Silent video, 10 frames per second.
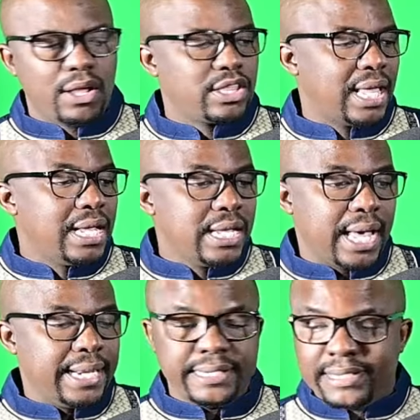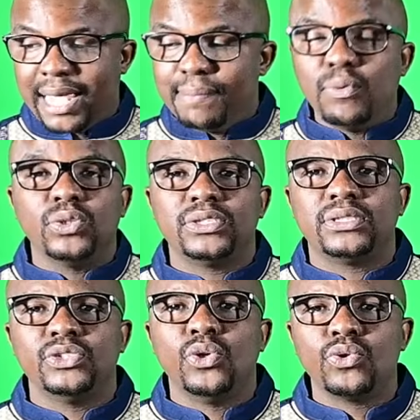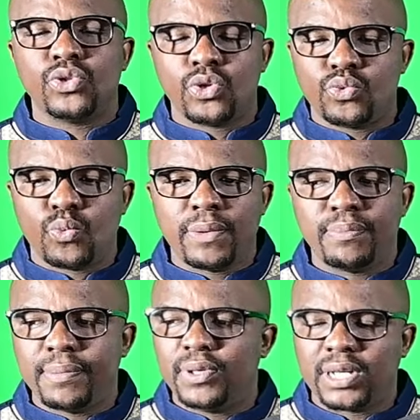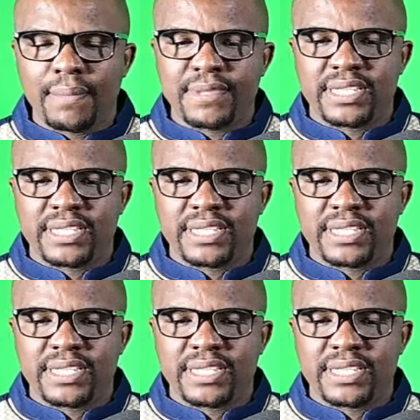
They had tables. You know, this when people come,